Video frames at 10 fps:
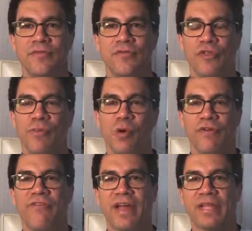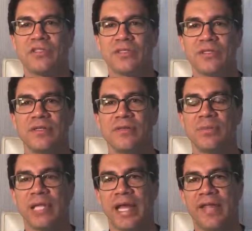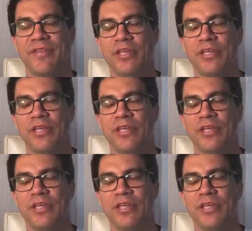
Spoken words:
for the more advanced plan